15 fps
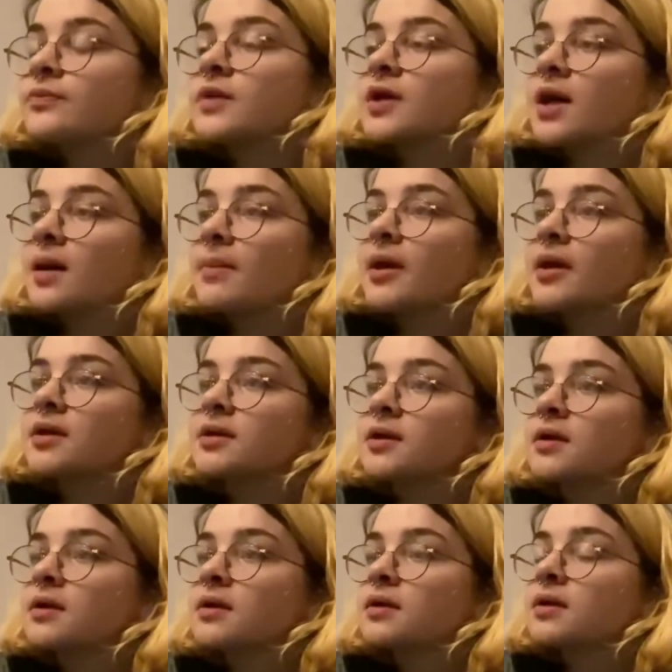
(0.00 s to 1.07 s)
They are banging, like.
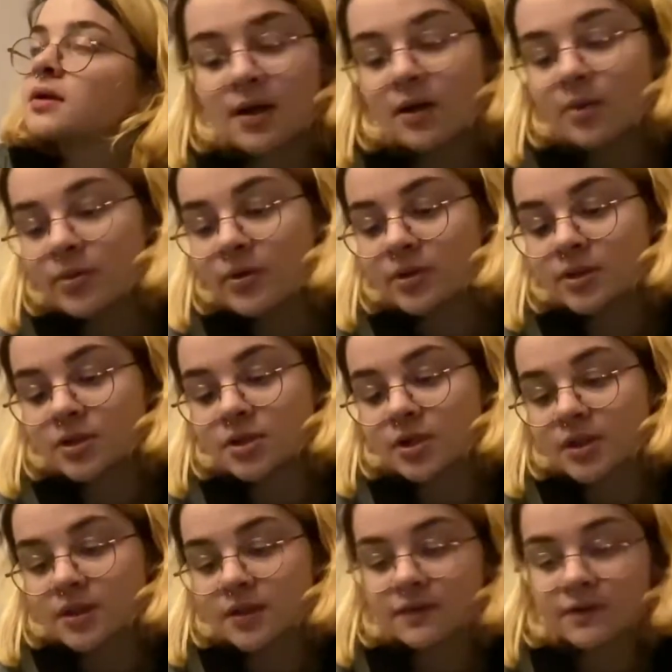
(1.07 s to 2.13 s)
Hope you all enjoyed
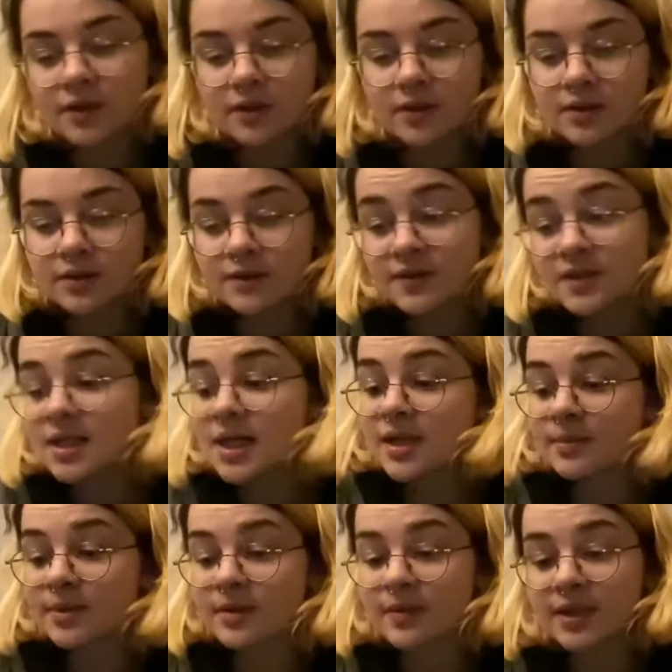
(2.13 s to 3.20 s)
this vlog. I decided
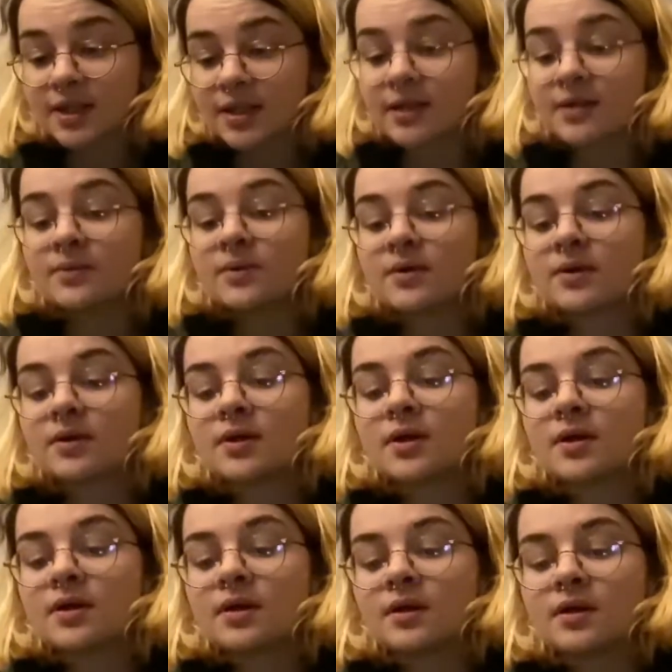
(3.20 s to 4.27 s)
I'm gonna end it now.
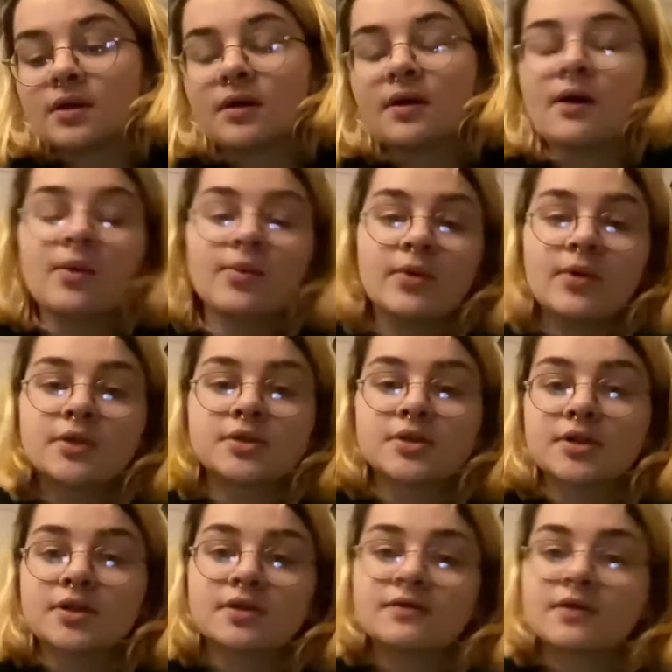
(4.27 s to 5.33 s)
Hope you all enjoyed
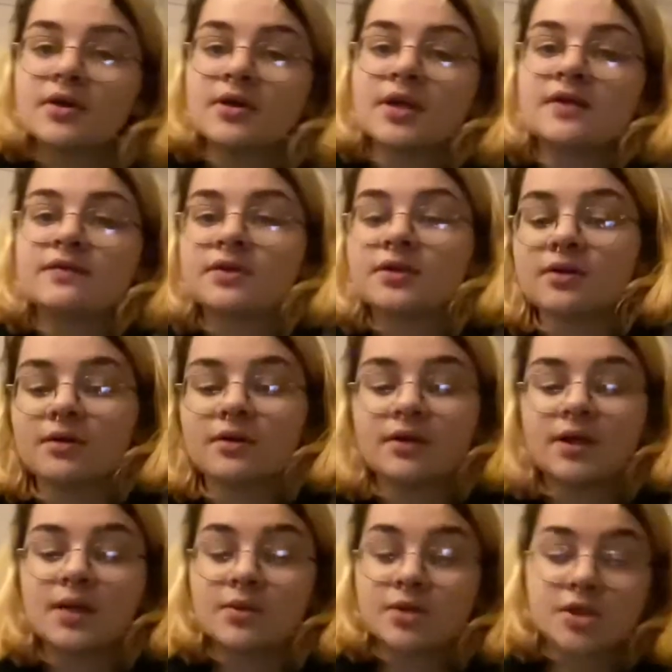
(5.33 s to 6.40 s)
this vlog, even though
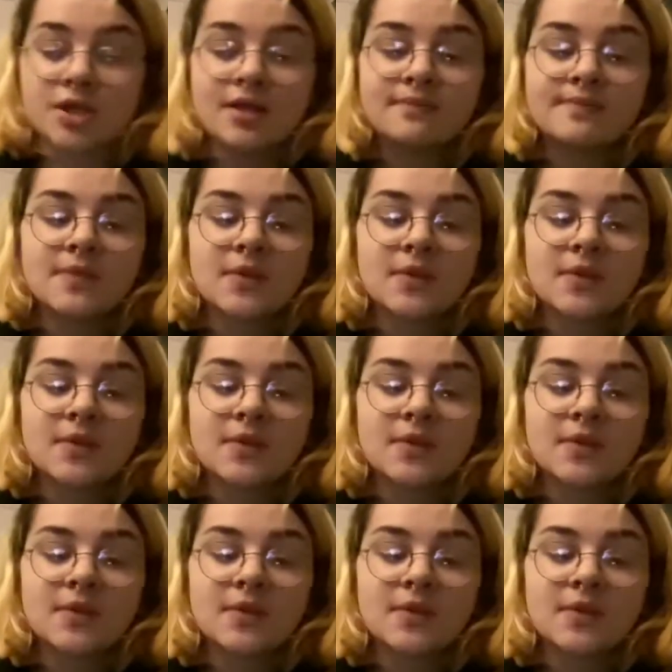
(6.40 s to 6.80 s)
it was shit.